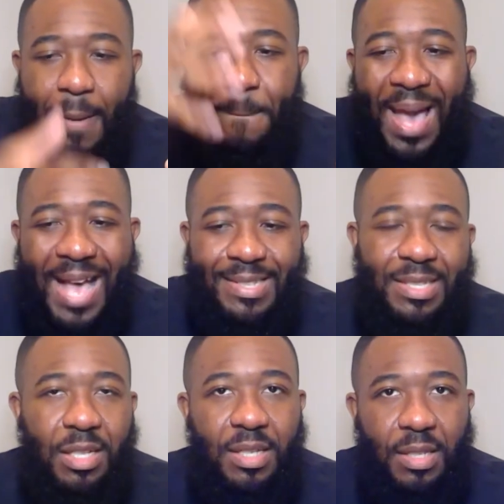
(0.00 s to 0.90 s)

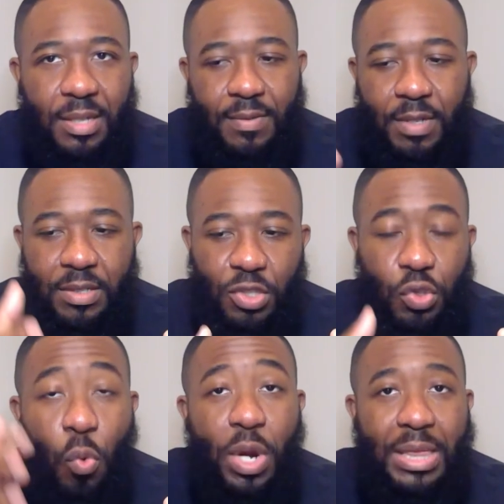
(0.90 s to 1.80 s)
passing the the, the
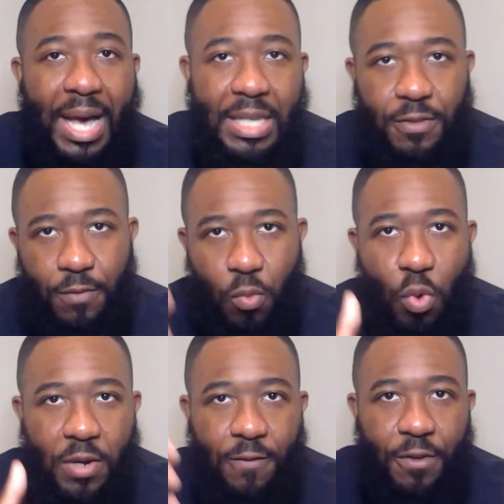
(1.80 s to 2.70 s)
storylines from
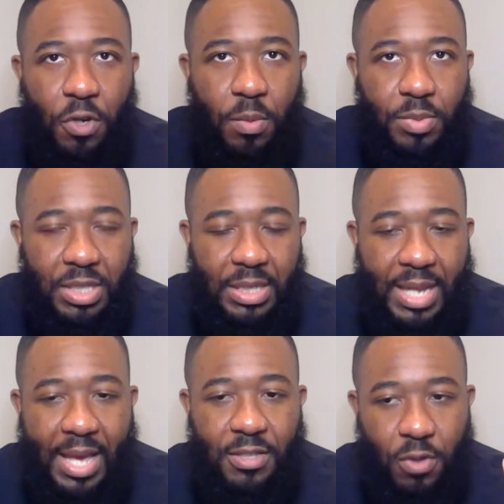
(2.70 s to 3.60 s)
one film to the
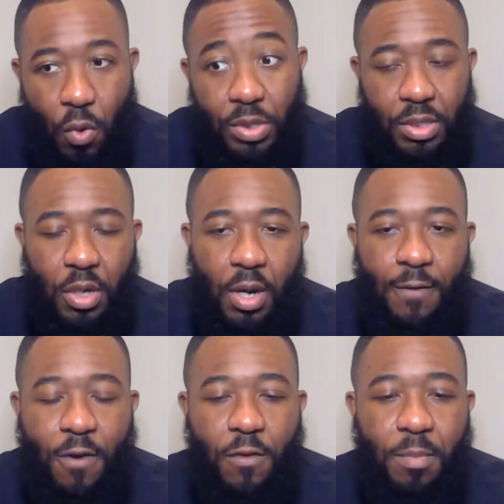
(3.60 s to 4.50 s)
next, going to uh,
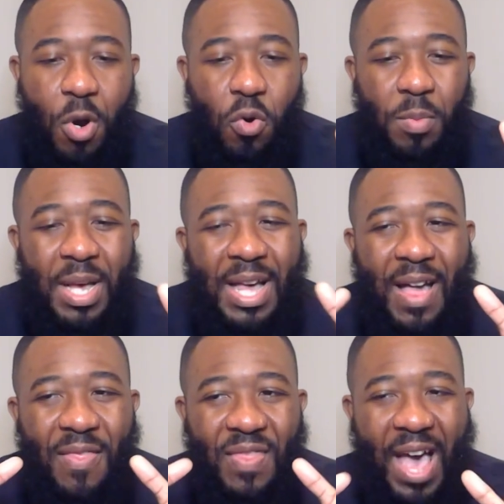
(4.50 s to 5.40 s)
Far From Home,
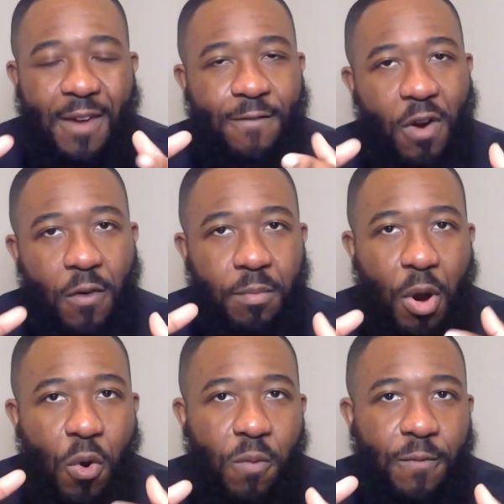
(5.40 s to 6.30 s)
that Far From
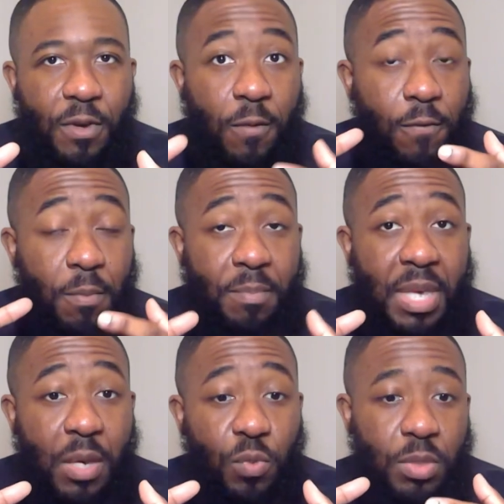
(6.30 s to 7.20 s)
Home film for
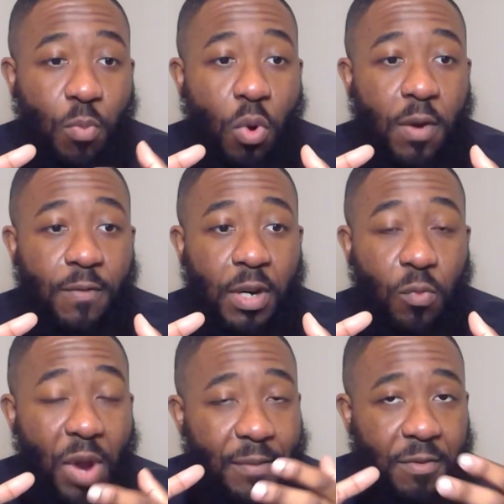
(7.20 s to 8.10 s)
me was more of a
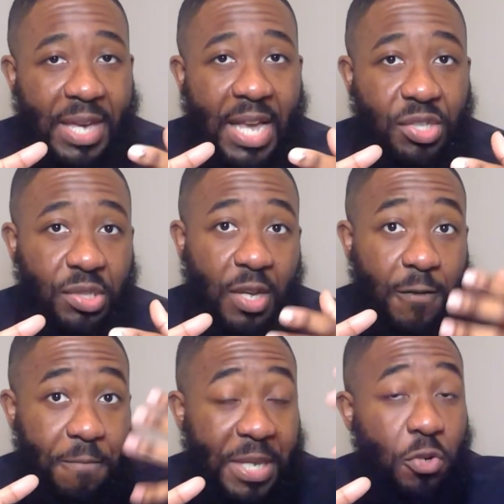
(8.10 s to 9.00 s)
ramifications
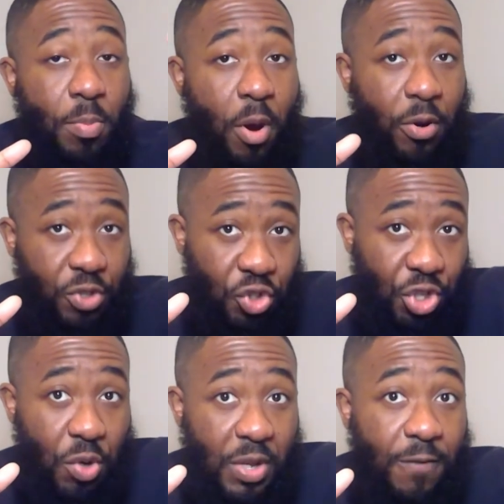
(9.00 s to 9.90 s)
of Peter Parker's
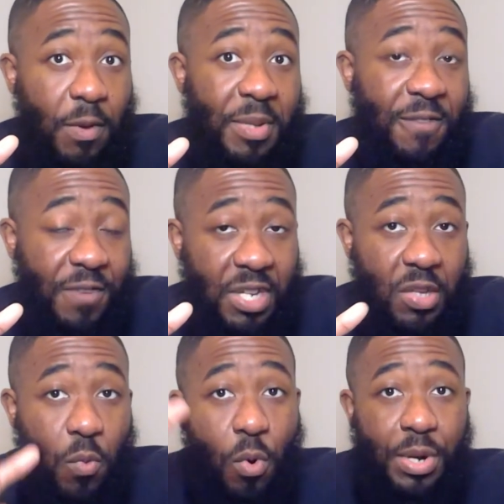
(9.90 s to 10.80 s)
journey from Infinity
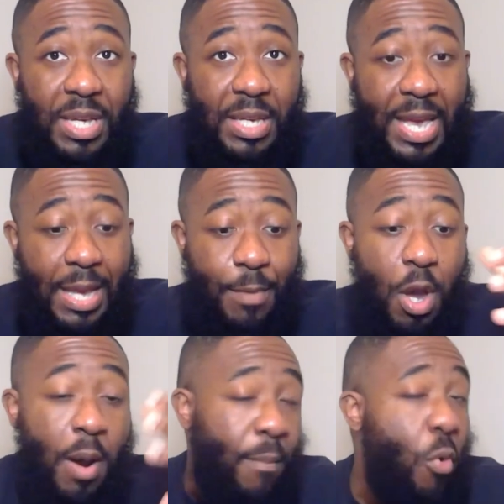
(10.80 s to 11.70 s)
War and Endgame,
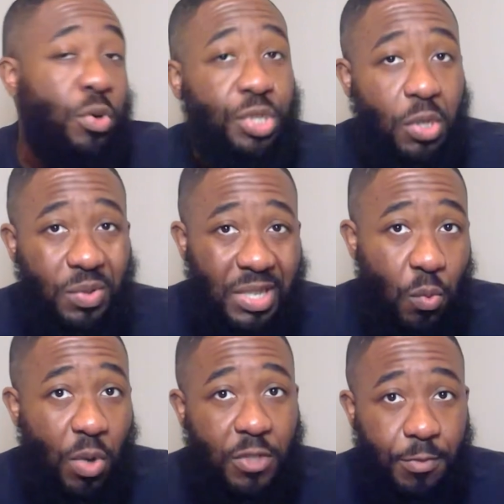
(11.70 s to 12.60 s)
more so than it
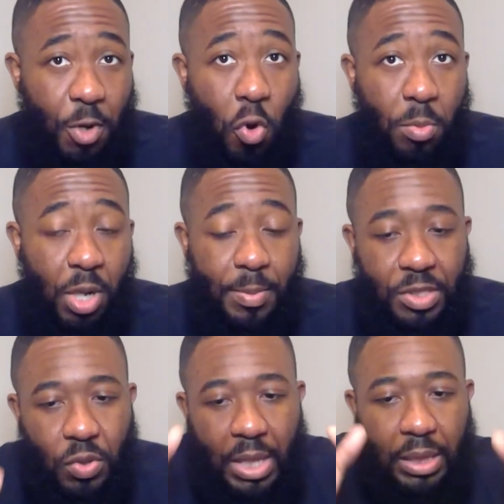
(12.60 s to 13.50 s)
was from Homecoming.
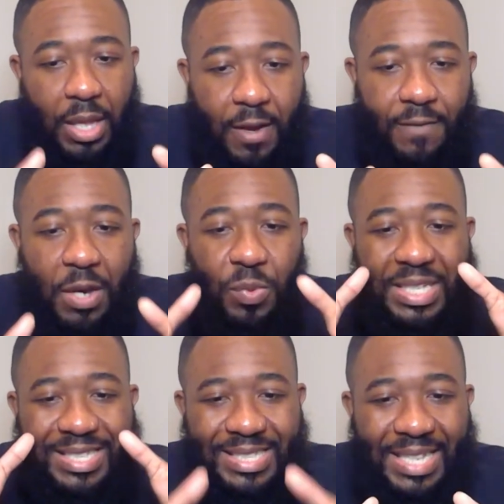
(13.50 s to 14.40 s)
So I love that we
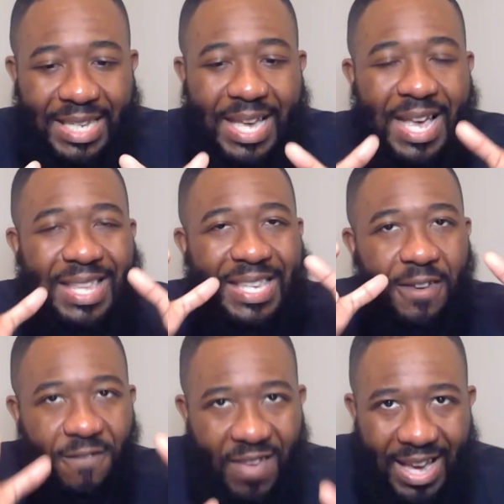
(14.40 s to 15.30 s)
see the
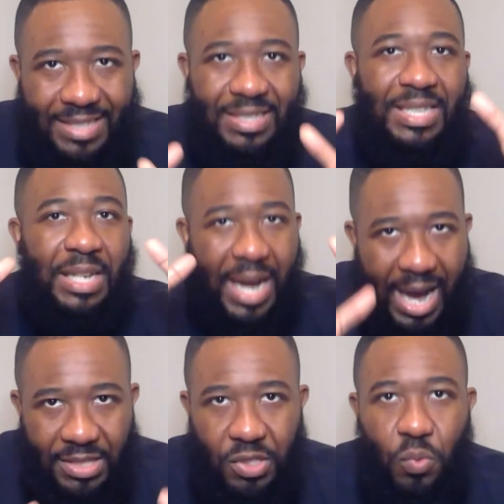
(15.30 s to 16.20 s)
effects and the
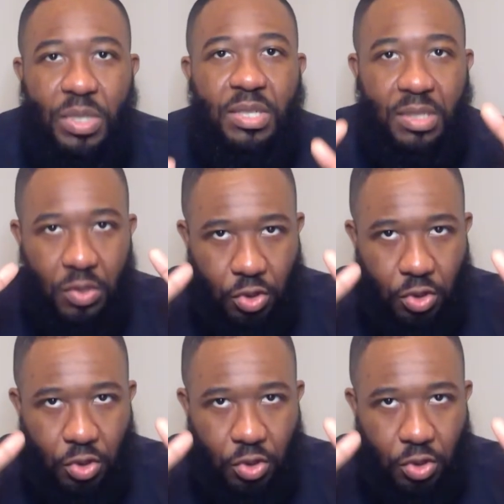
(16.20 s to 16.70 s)
consequences and the